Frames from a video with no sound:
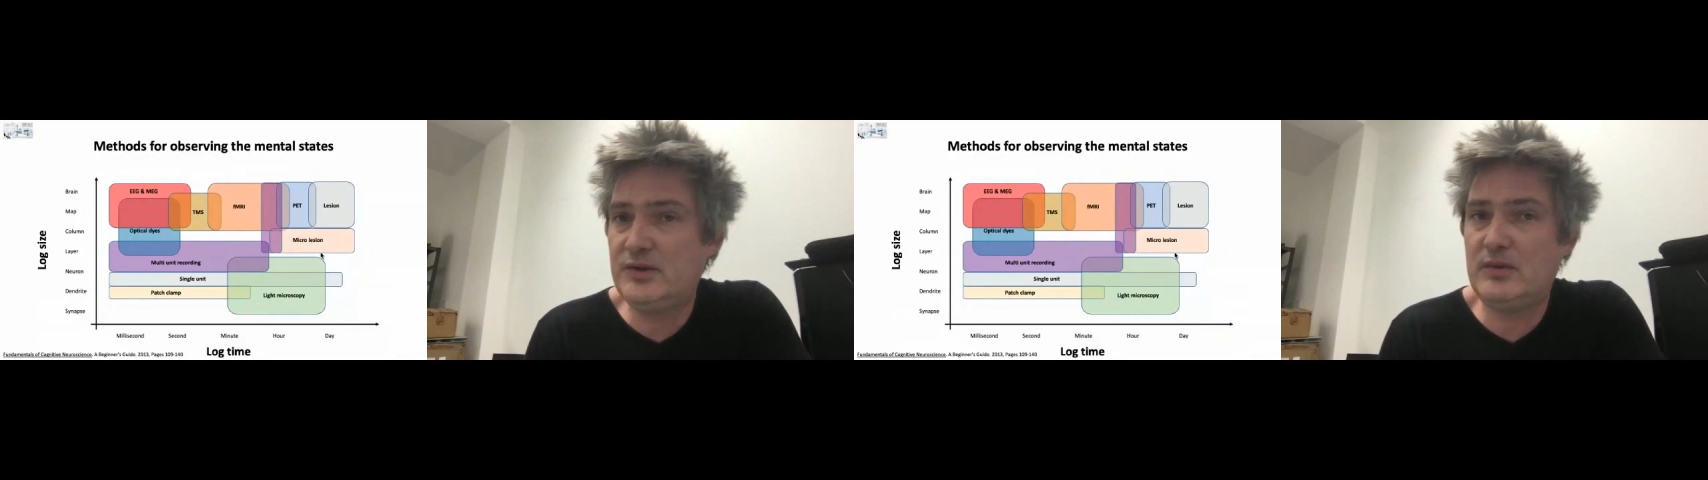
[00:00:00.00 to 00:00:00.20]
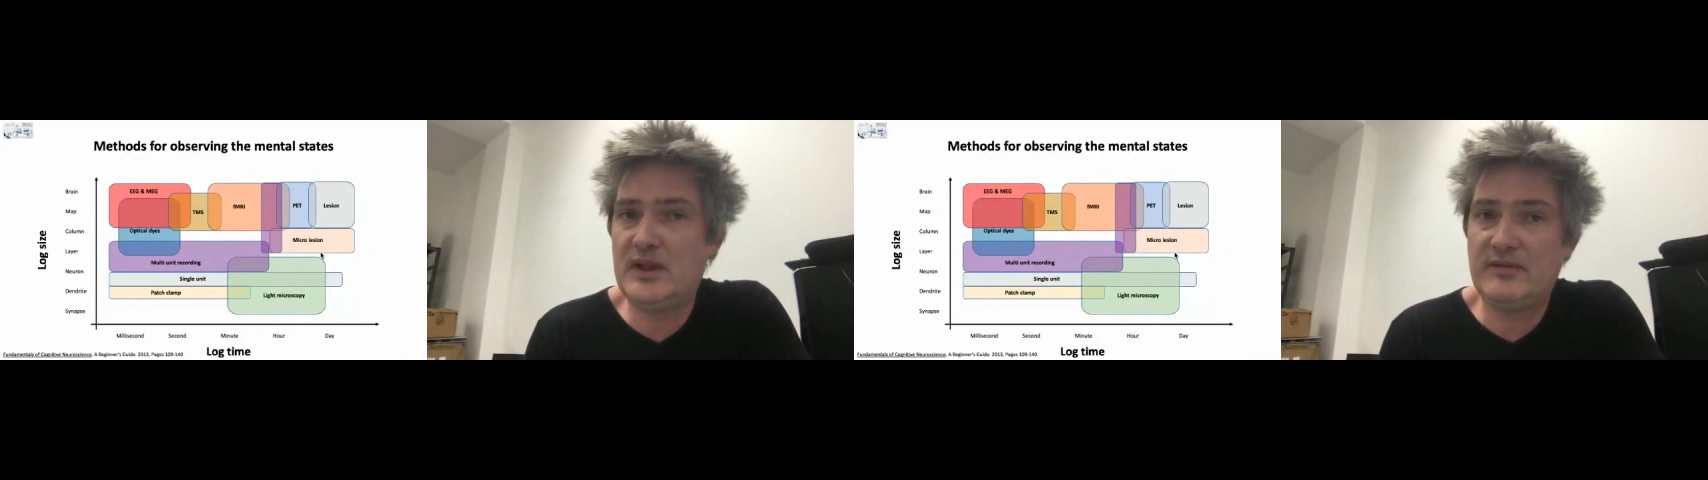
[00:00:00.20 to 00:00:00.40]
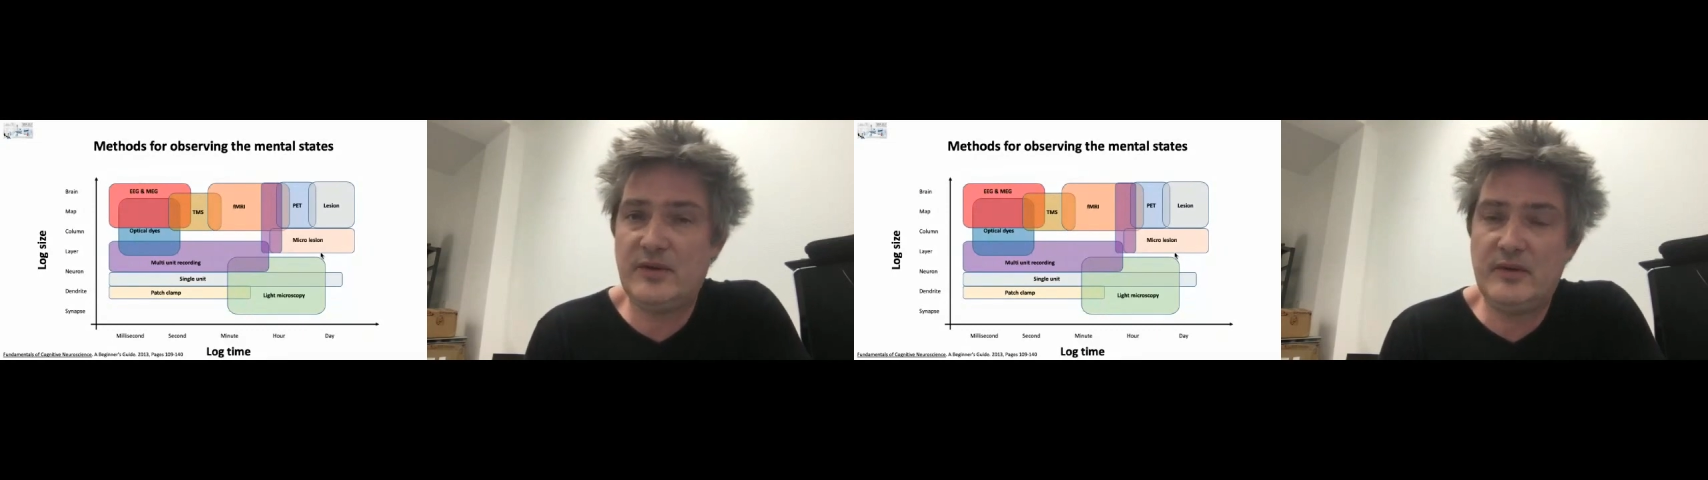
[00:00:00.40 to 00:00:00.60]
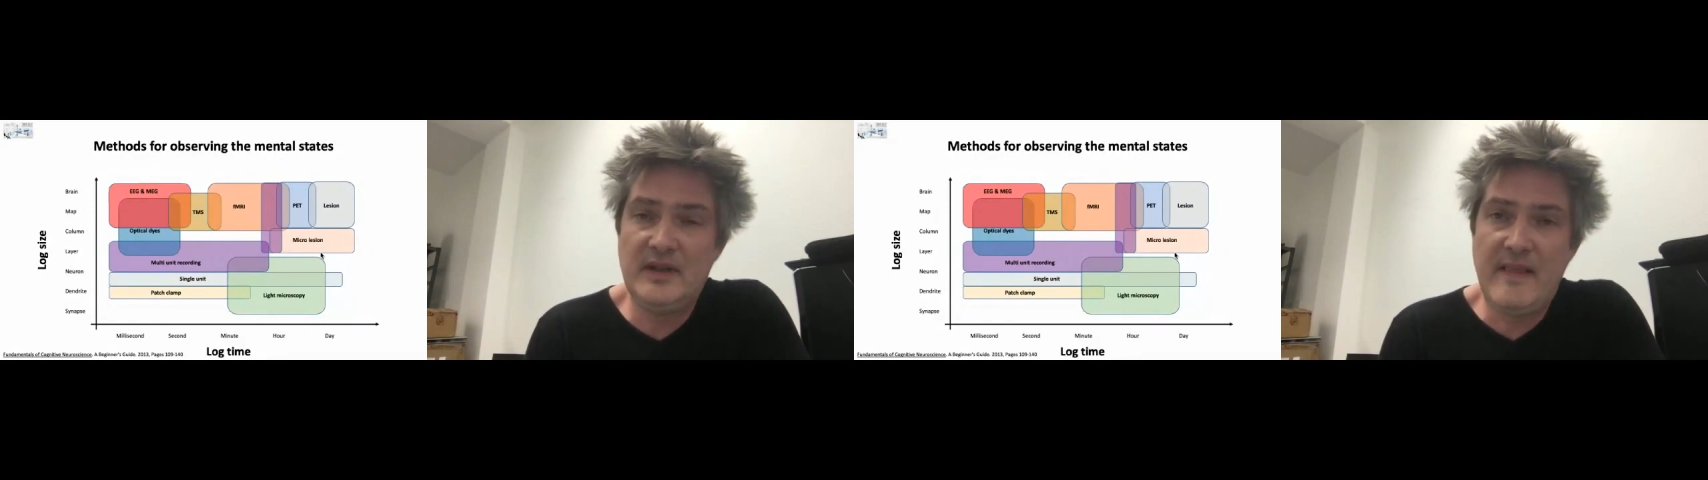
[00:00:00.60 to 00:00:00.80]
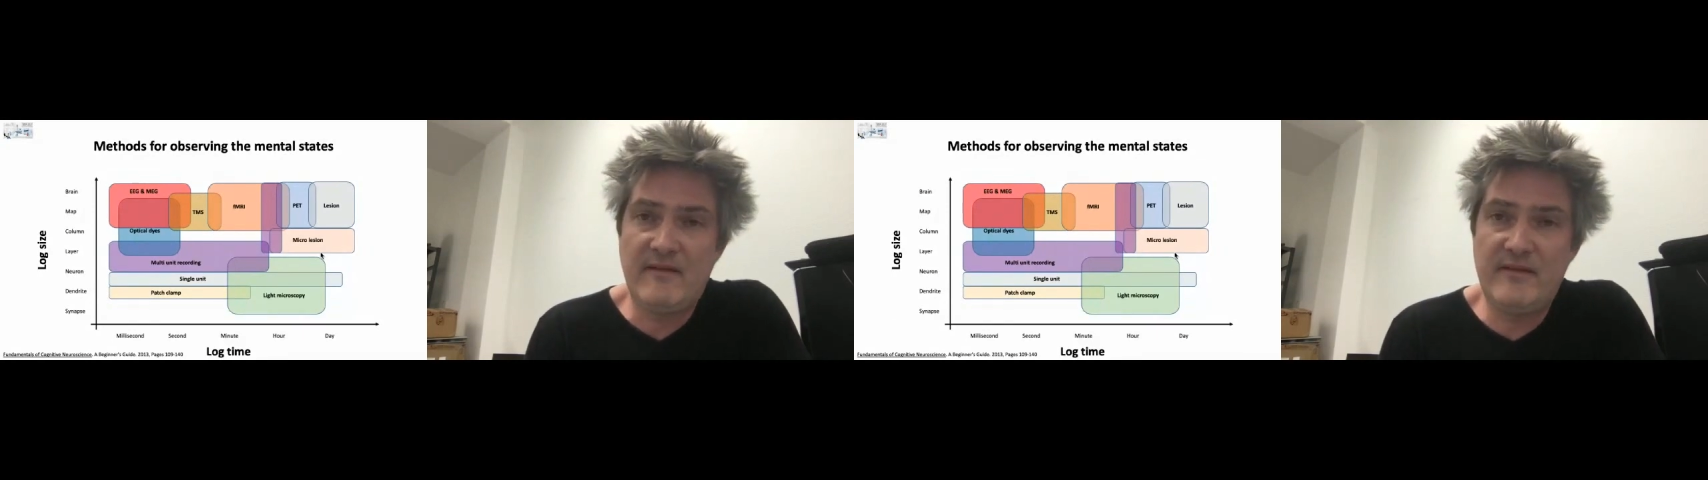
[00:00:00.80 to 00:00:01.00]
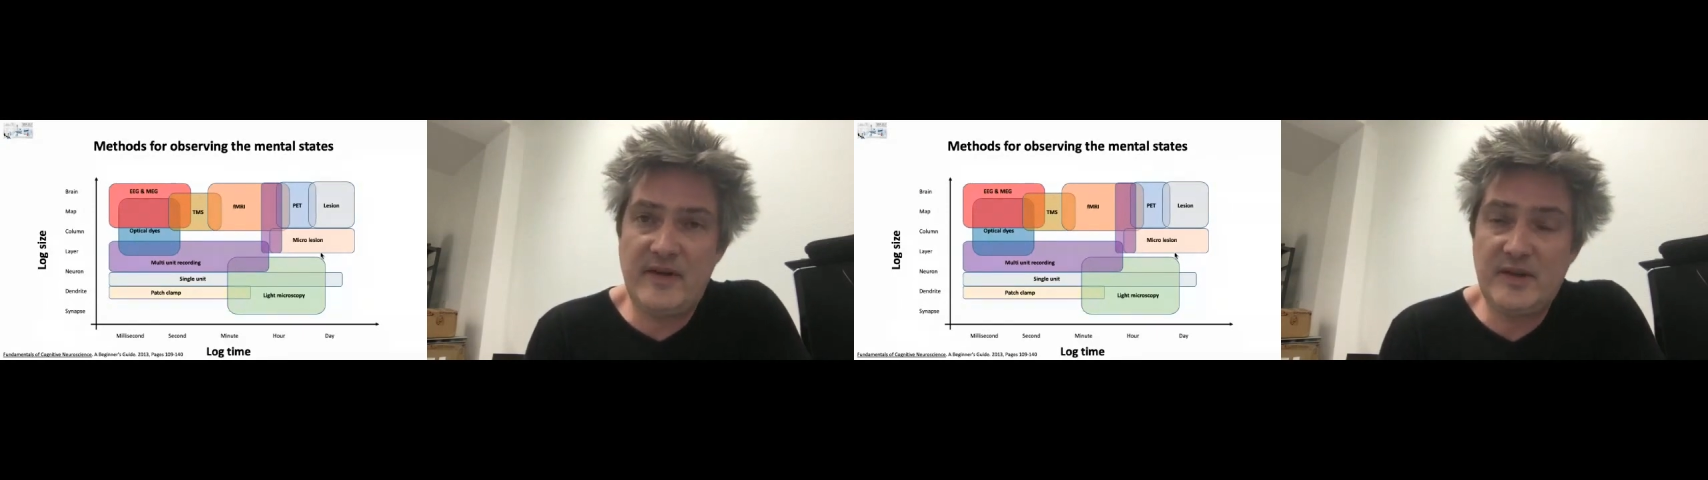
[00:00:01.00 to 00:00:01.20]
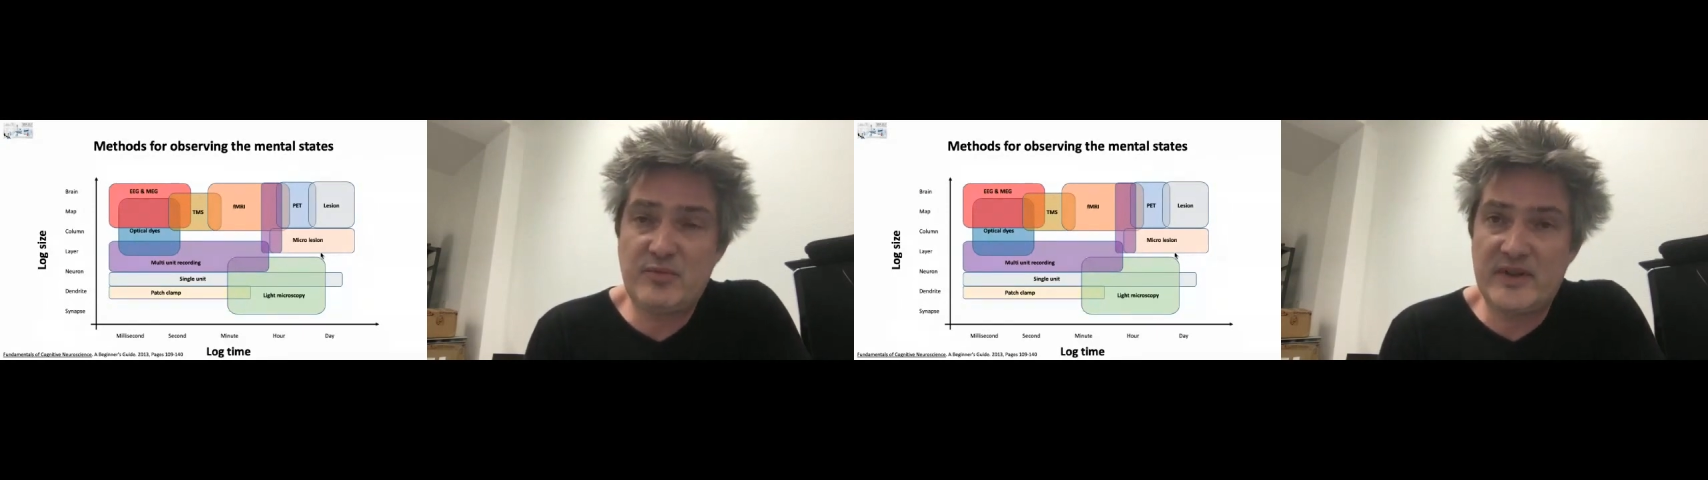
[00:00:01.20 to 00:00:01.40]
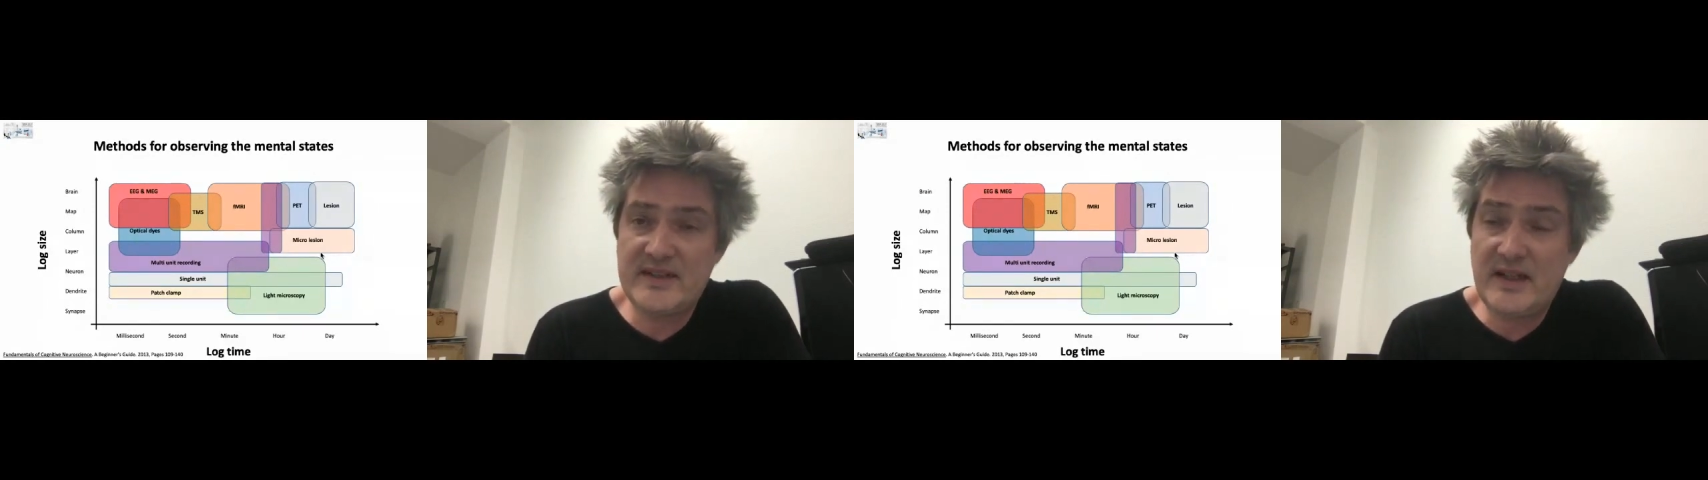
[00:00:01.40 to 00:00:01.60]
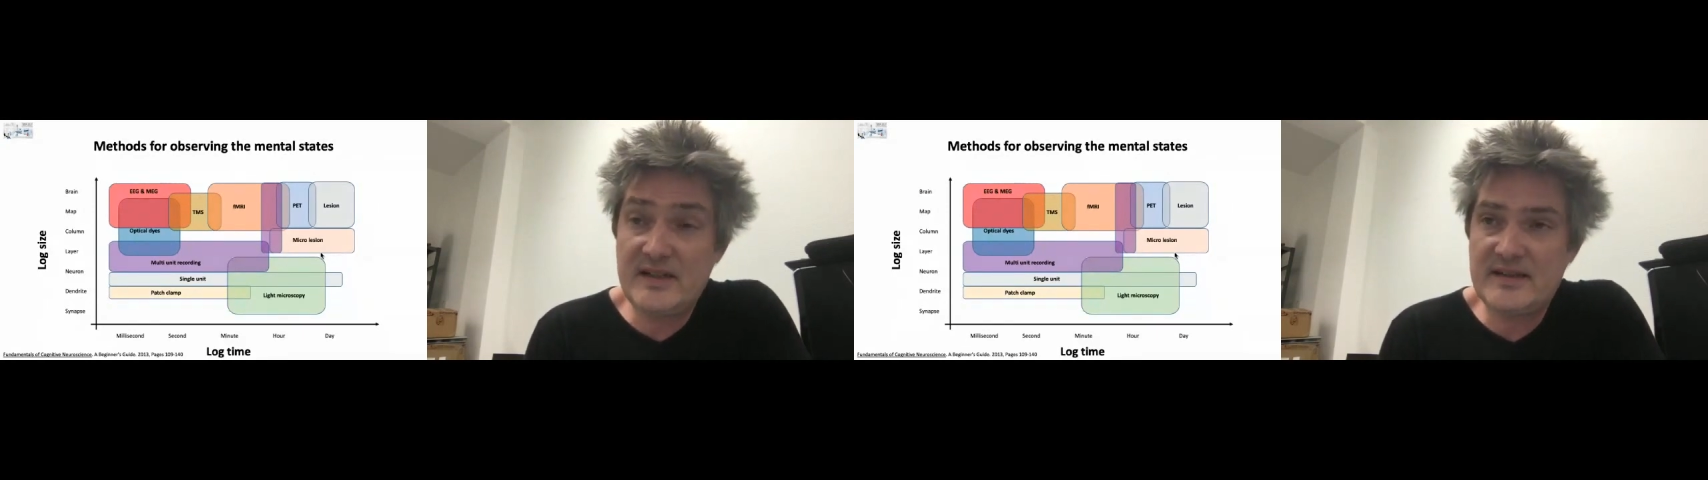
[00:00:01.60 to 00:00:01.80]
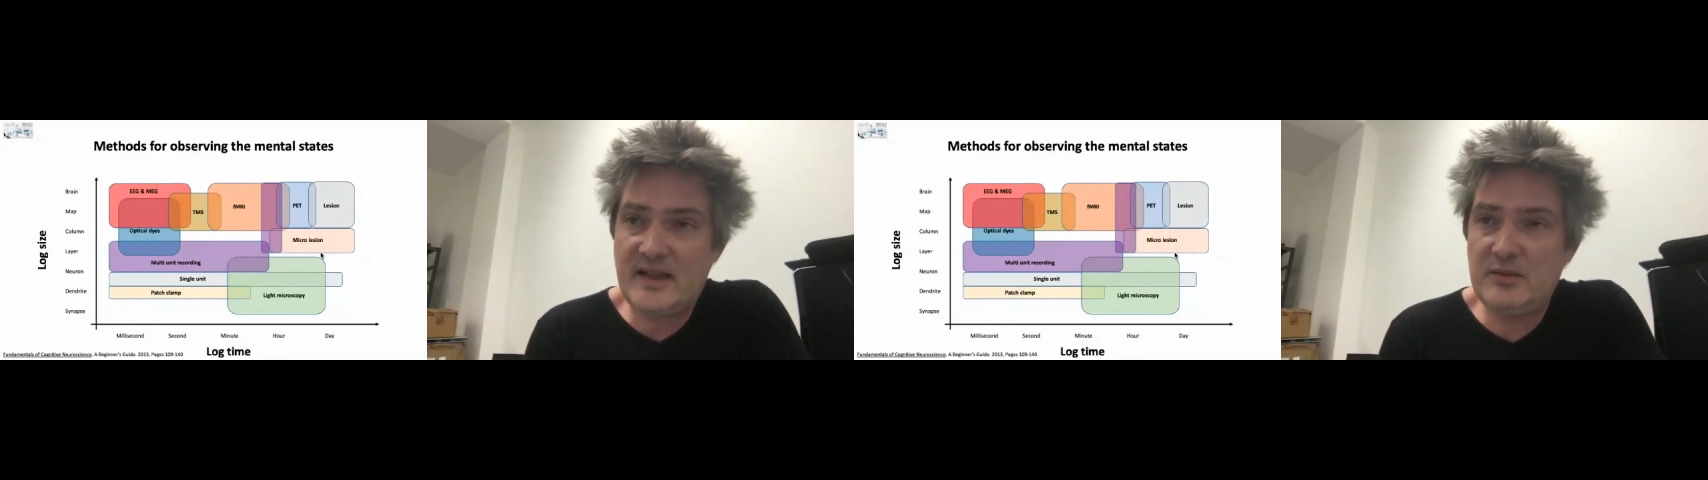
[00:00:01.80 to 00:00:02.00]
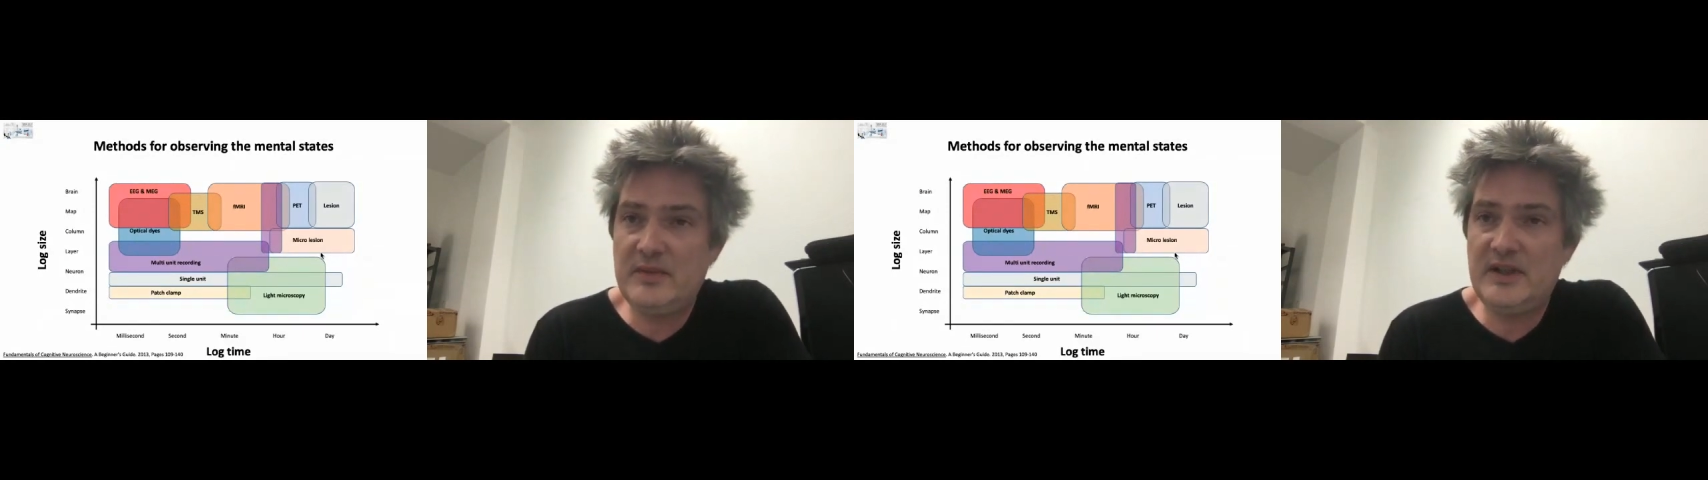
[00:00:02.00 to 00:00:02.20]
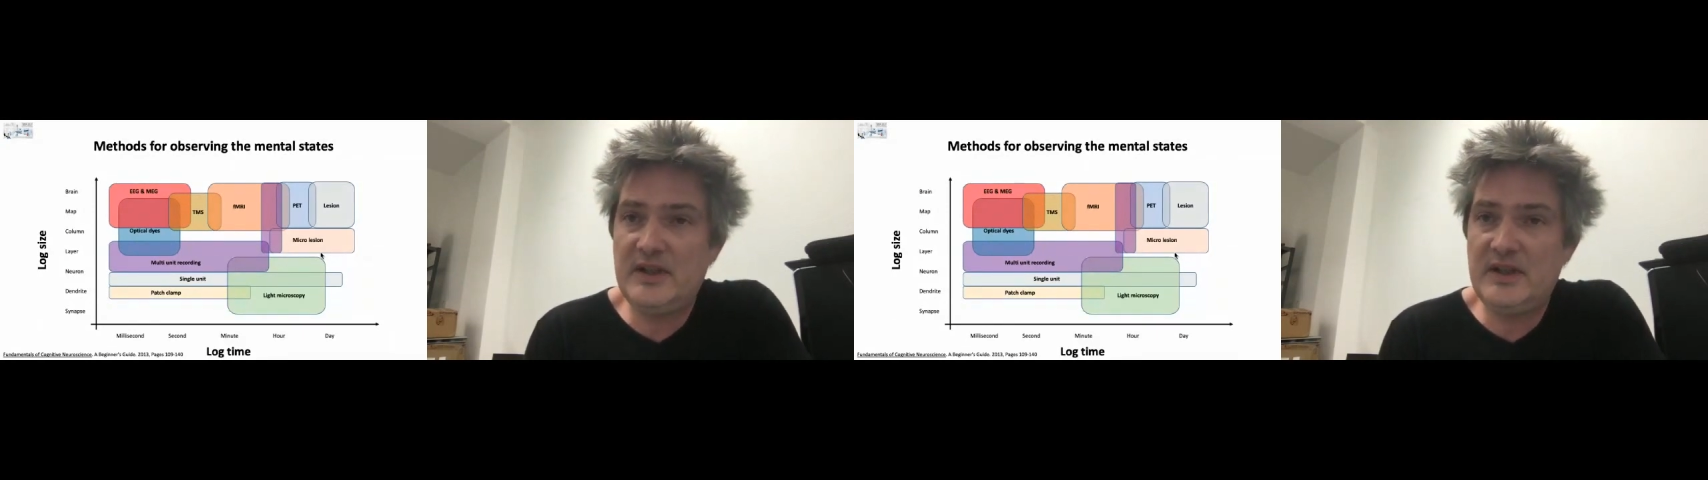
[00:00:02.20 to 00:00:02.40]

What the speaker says: you will have a very precise timing,